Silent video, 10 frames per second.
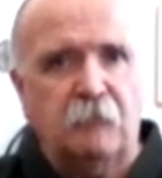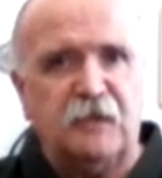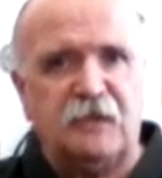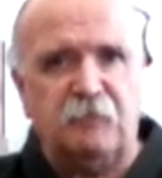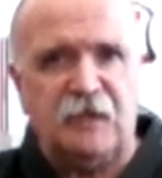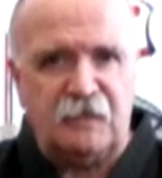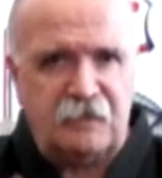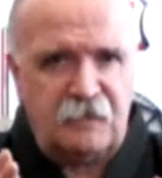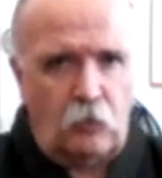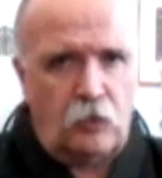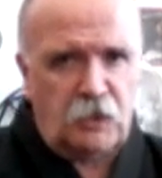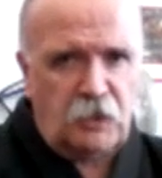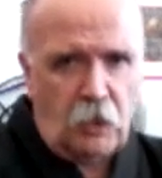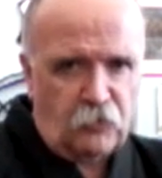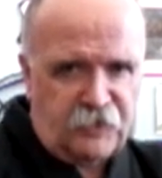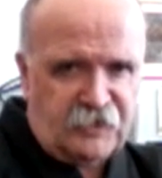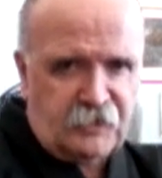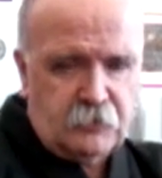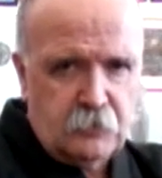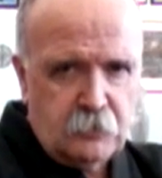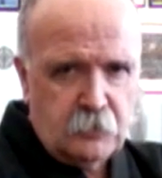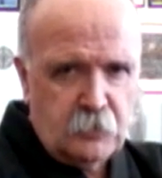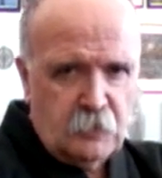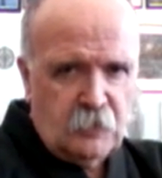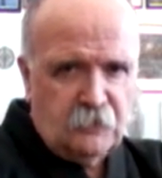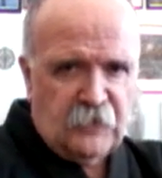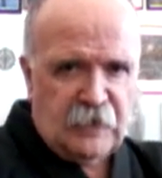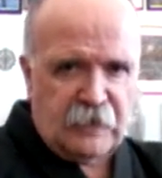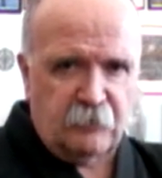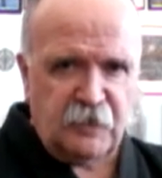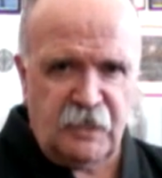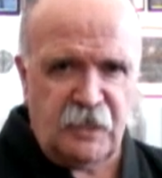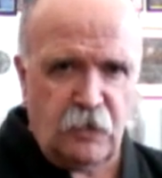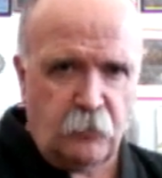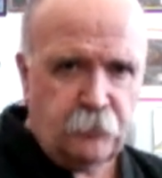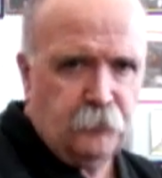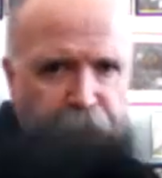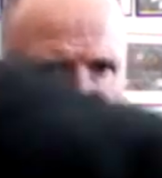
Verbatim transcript: But to be so close that I can be here